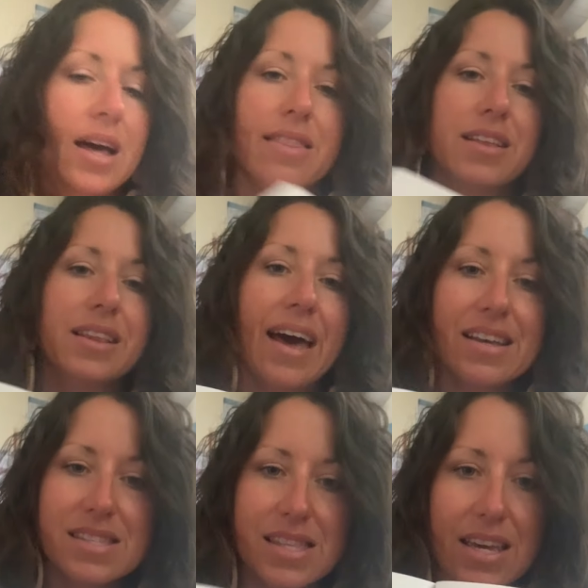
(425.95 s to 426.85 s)
The
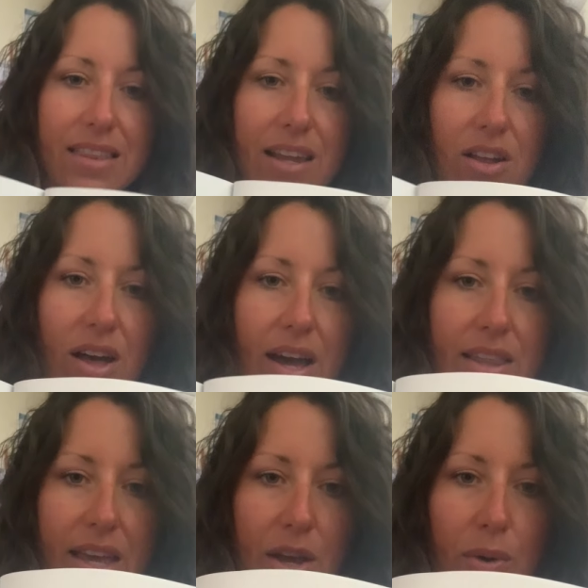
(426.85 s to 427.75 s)
last thing that I'll highlight